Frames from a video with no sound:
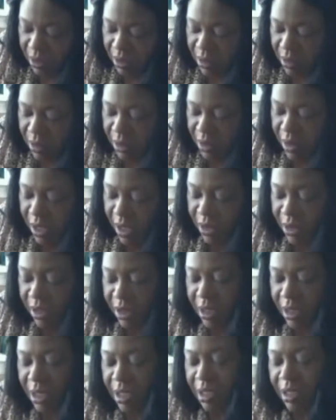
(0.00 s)
So I just
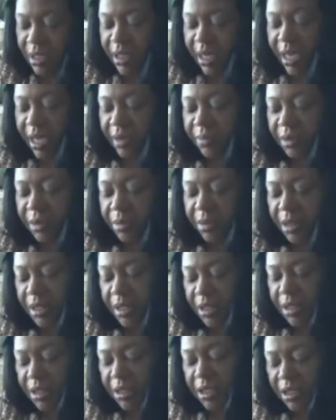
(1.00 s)
need a damp
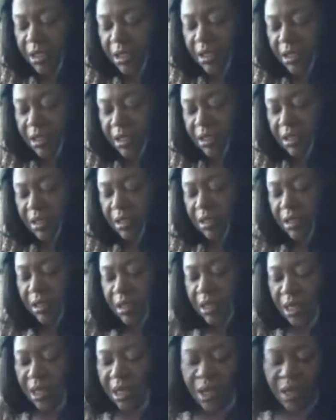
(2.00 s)
sponge,
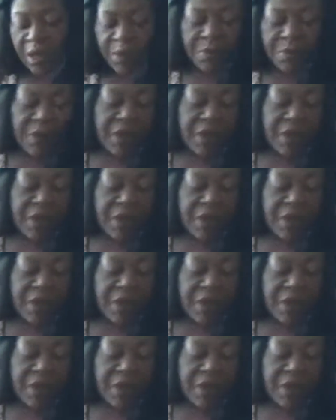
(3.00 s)
but I